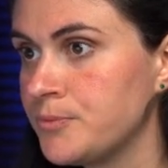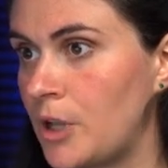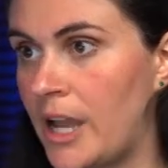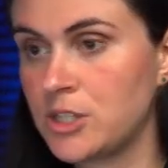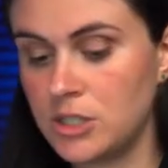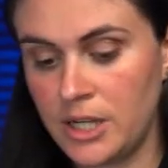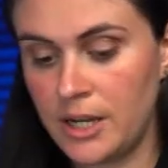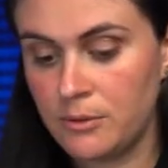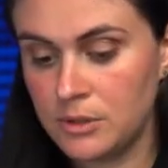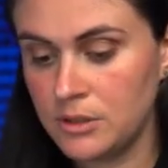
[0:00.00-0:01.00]
Actually,
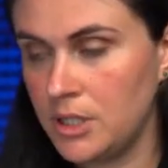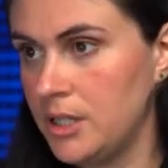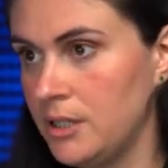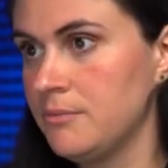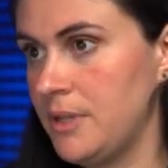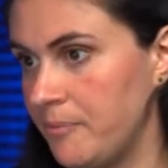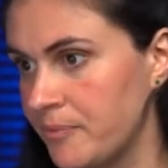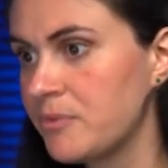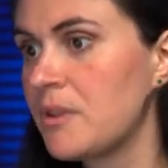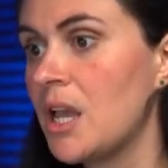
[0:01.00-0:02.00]
I will, yeah.
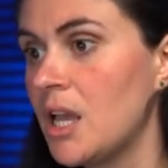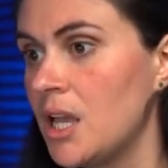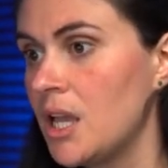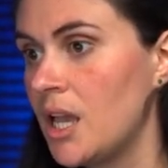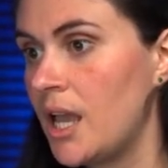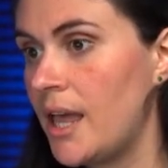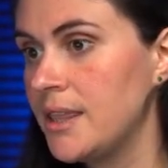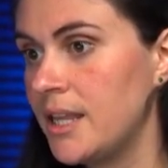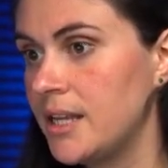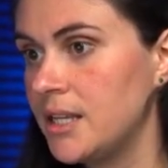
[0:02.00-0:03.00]

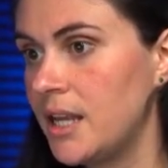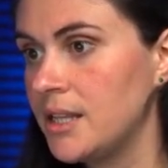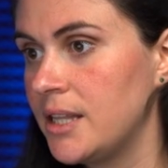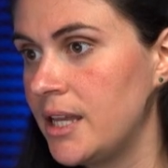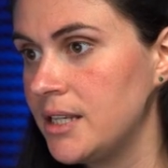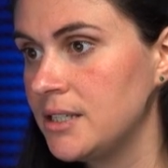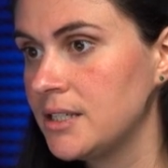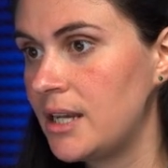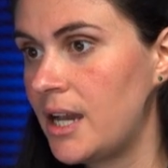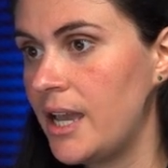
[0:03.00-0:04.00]
And then
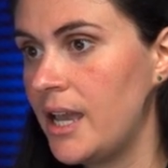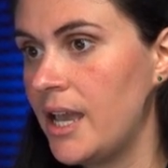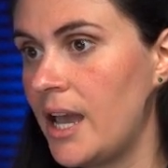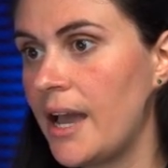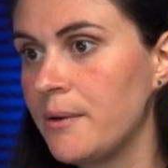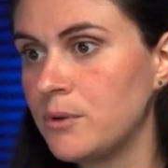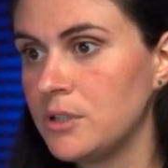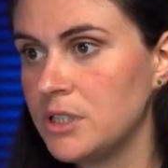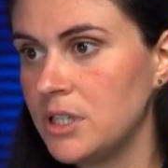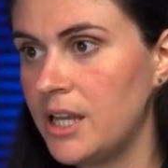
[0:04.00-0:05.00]
I
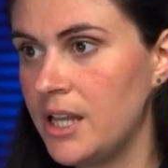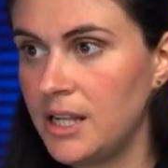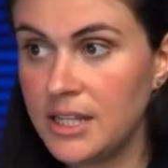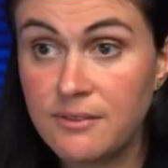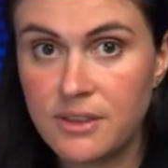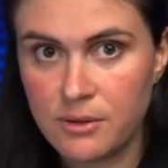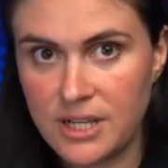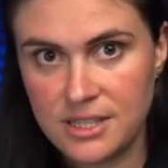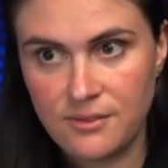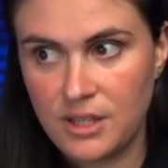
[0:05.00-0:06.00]
will leave the
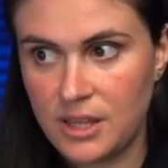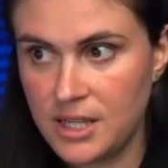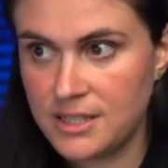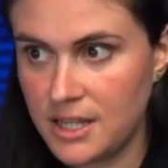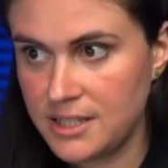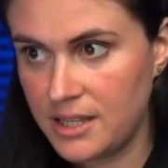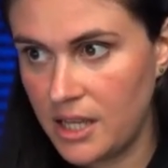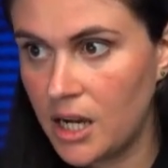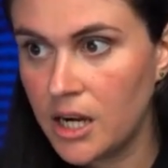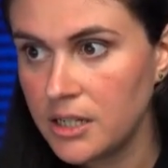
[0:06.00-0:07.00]
rest of the things as
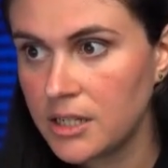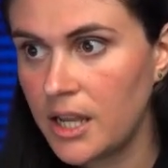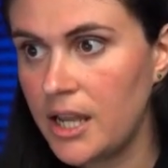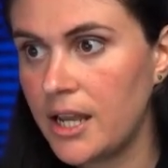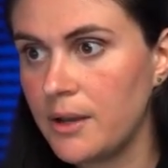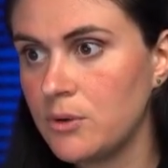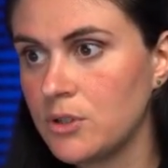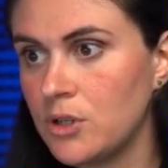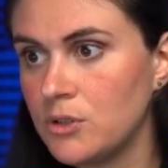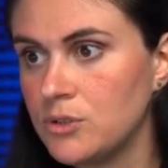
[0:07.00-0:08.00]
they are, and I will
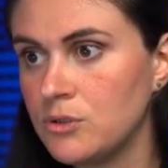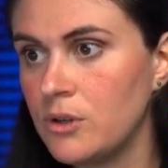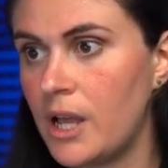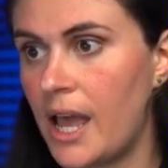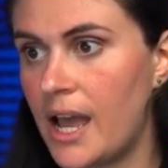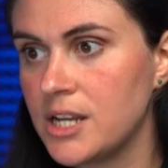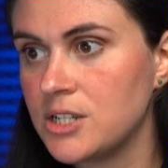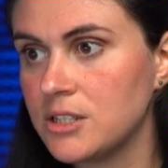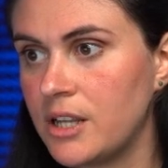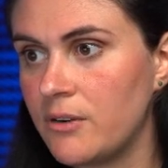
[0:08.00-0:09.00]
go to
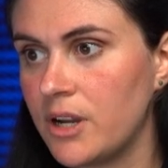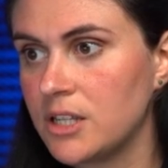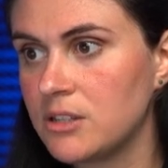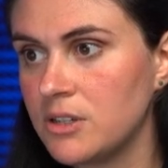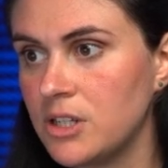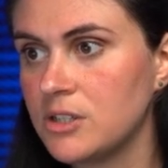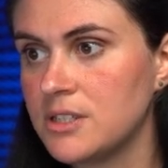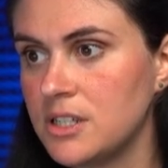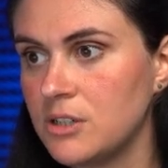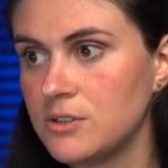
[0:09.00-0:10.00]
Azure Directory or
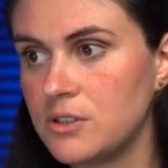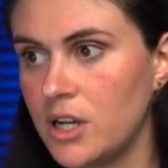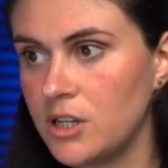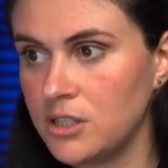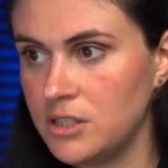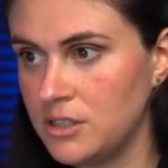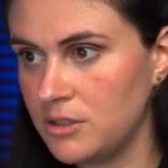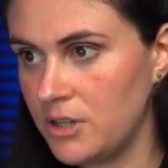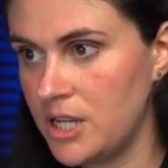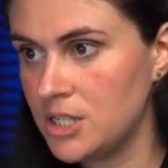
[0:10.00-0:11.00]
Single Sign-On
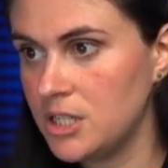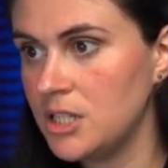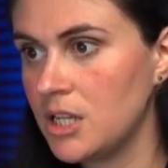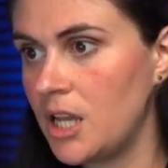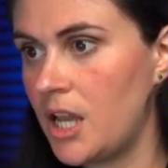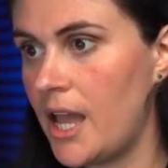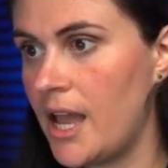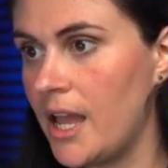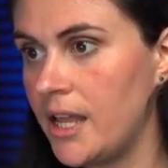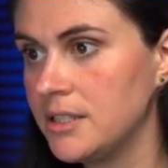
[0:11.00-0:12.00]
Integration,
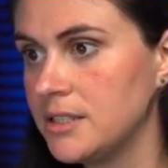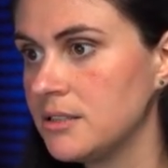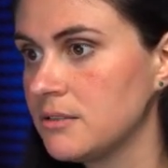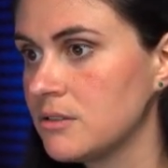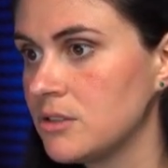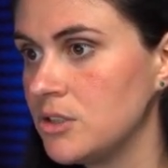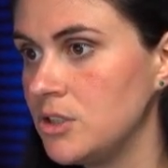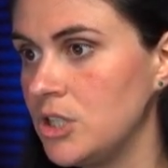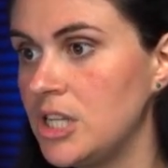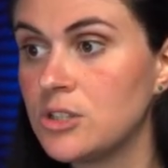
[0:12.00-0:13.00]
and
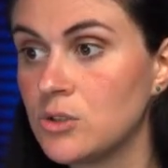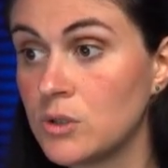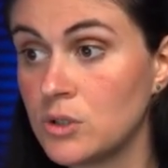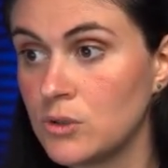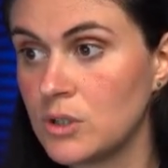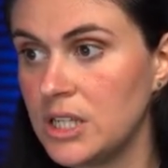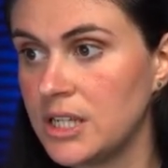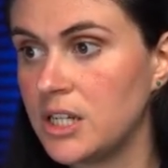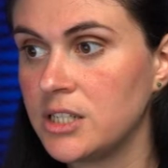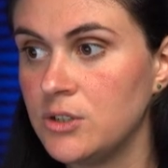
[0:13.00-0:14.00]
you need to
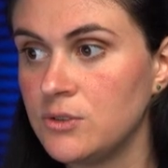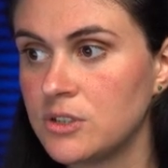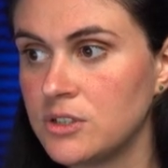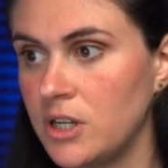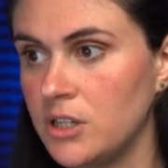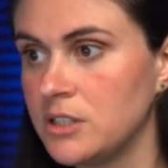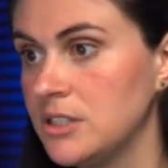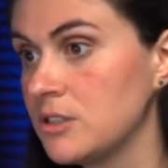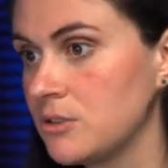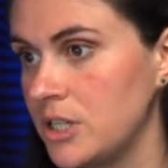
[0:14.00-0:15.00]
click on User Sign-On
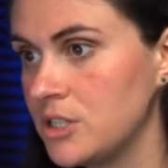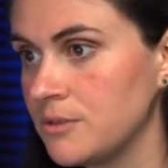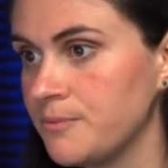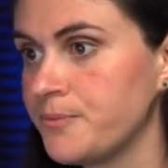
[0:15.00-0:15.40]
Integration.